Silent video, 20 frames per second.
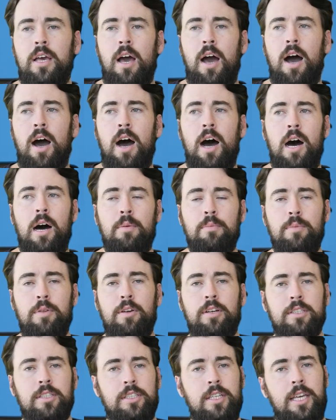You
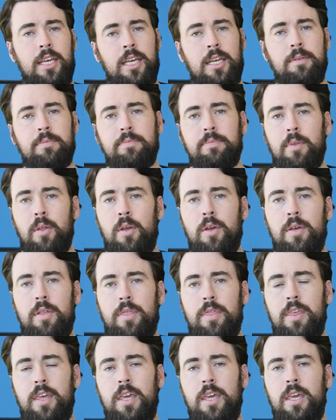can see
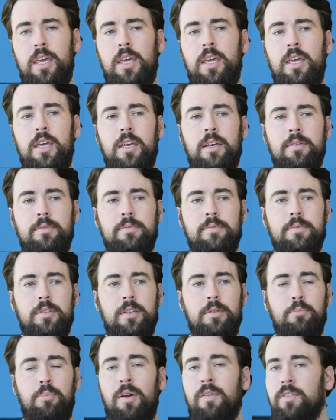the
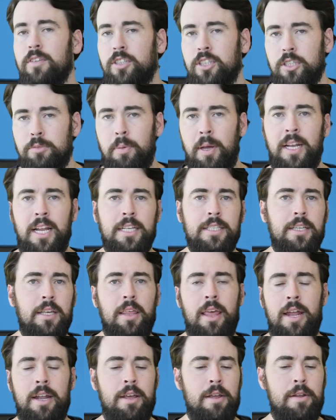privileges being
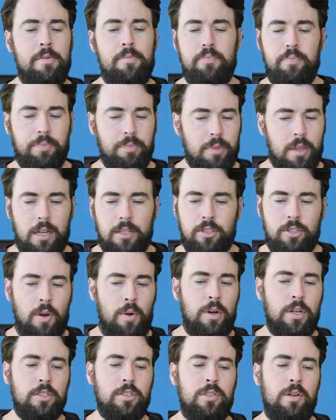escalated, so
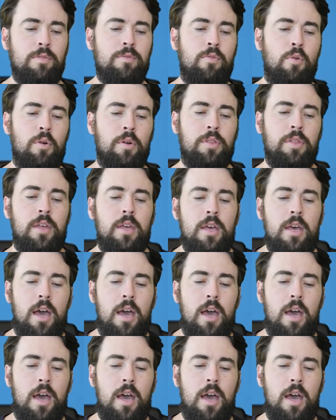on and so forth.